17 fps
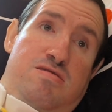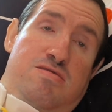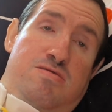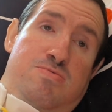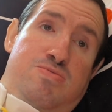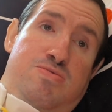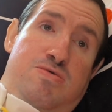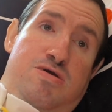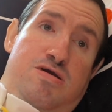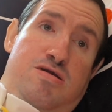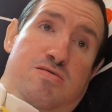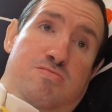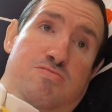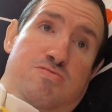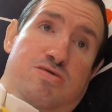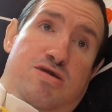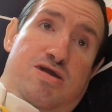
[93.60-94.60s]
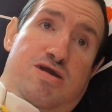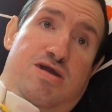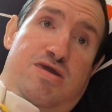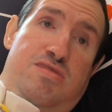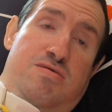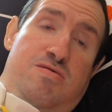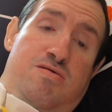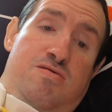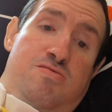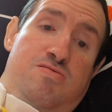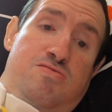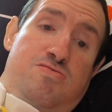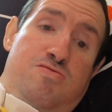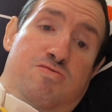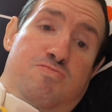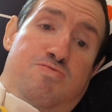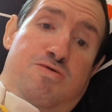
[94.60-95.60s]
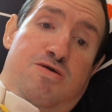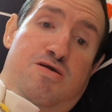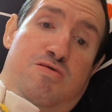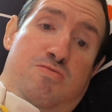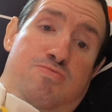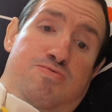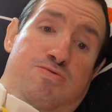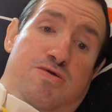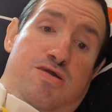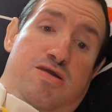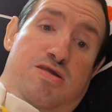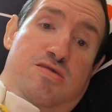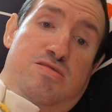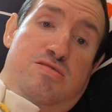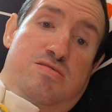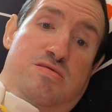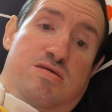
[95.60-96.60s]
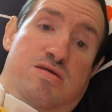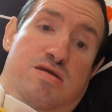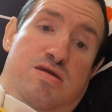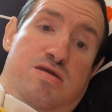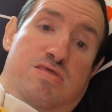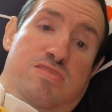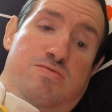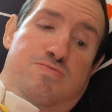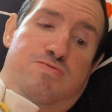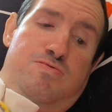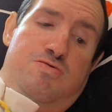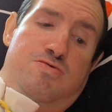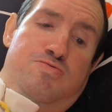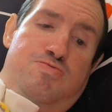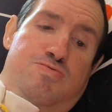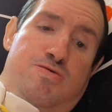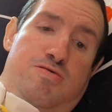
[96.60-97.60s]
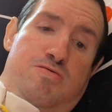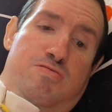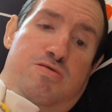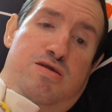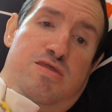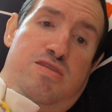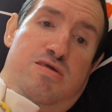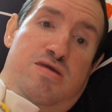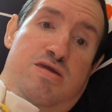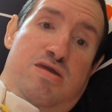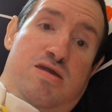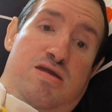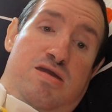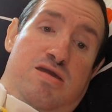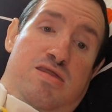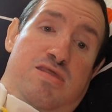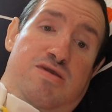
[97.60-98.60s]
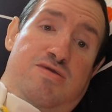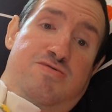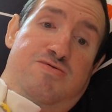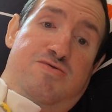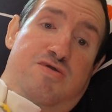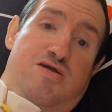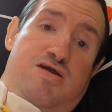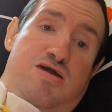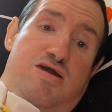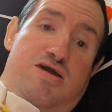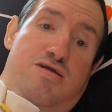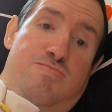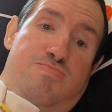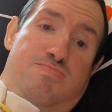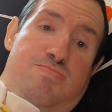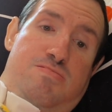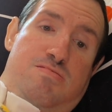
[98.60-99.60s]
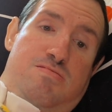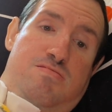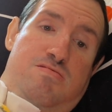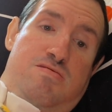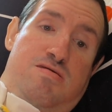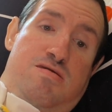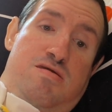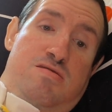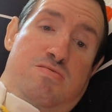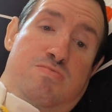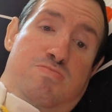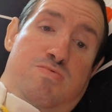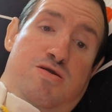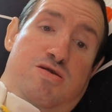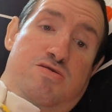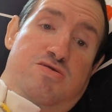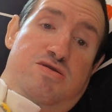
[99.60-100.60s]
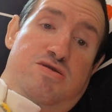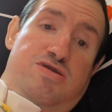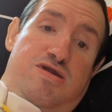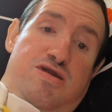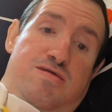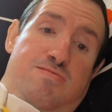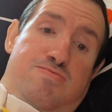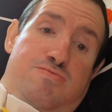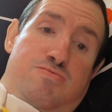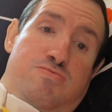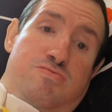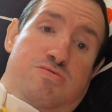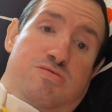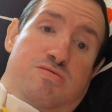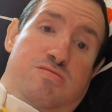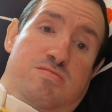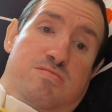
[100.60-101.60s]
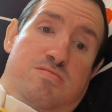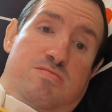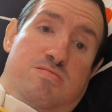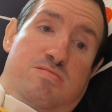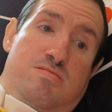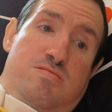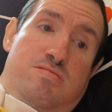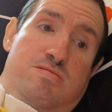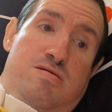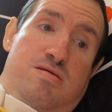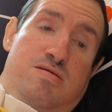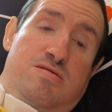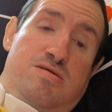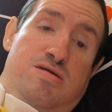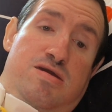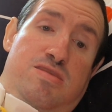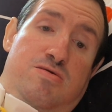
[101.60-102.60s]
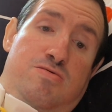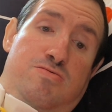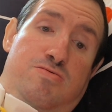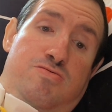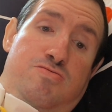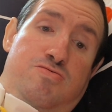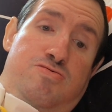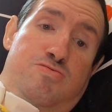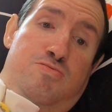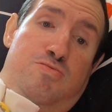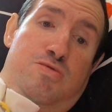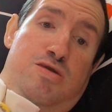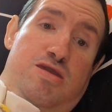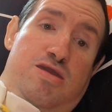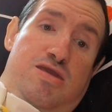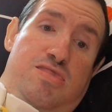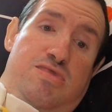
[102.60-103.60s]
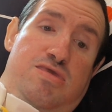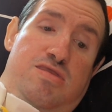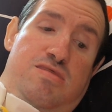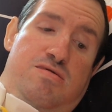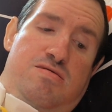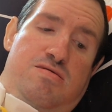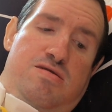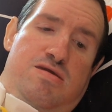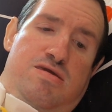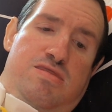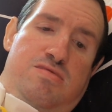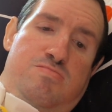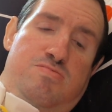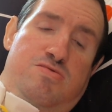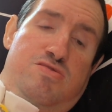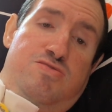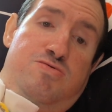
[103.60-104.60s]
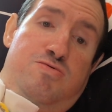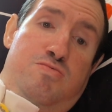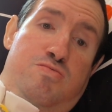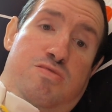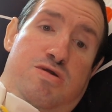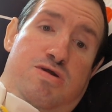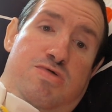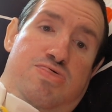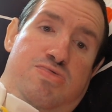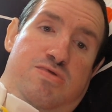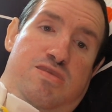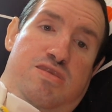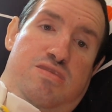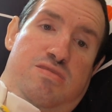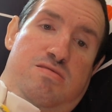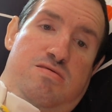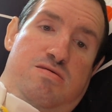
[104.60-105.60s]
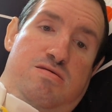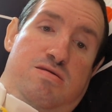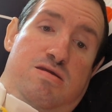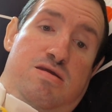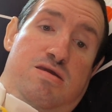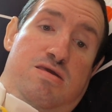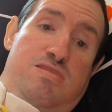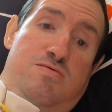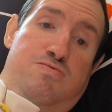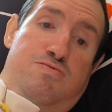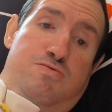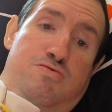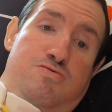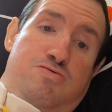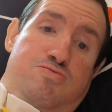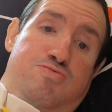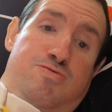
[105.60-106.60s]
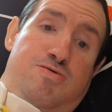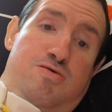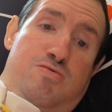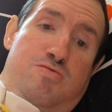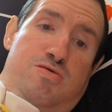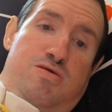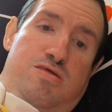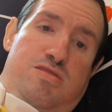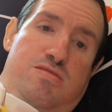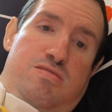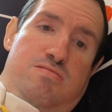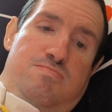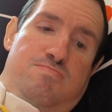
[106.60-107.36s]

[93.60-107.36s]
The Flyers had two power plays in the first period, and each time, Washington Capitals got a goal shorthanded. And it was 2-0 in the first period.